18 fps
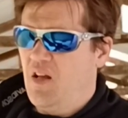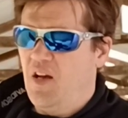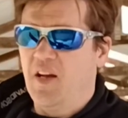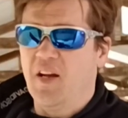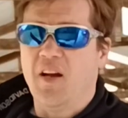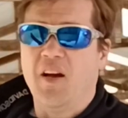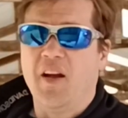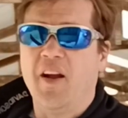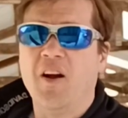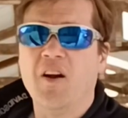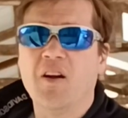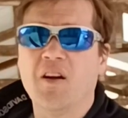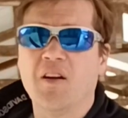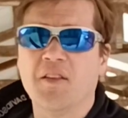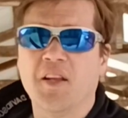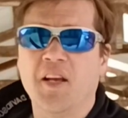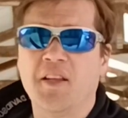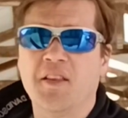air
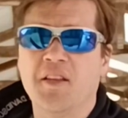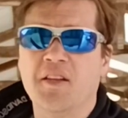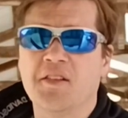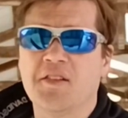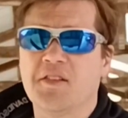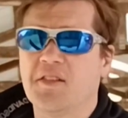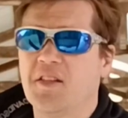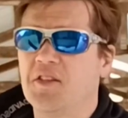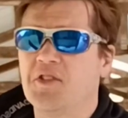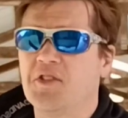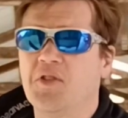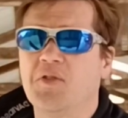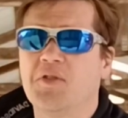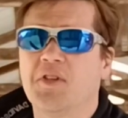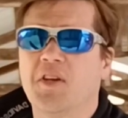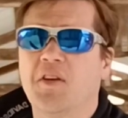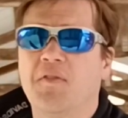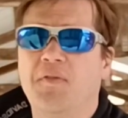gun like this that
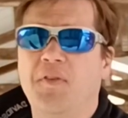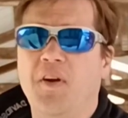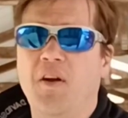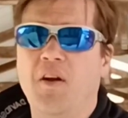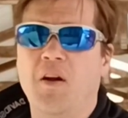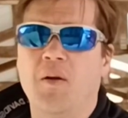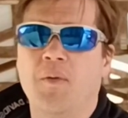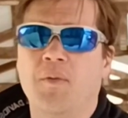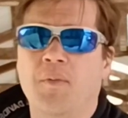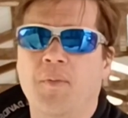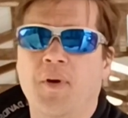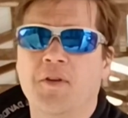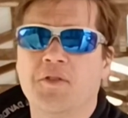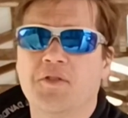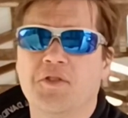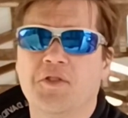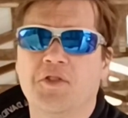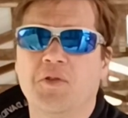shoots like a firearm? I might
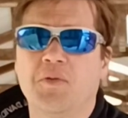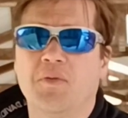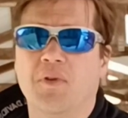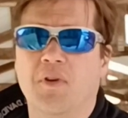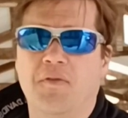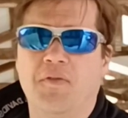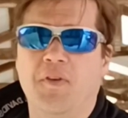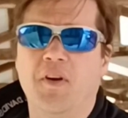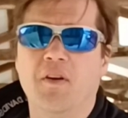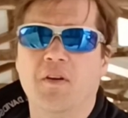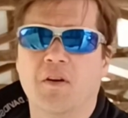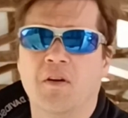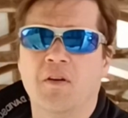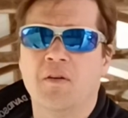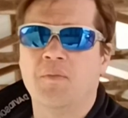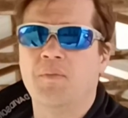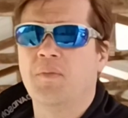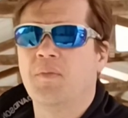as well shoot a
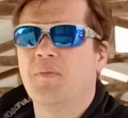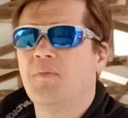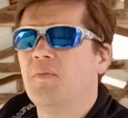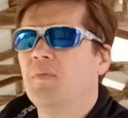firearm.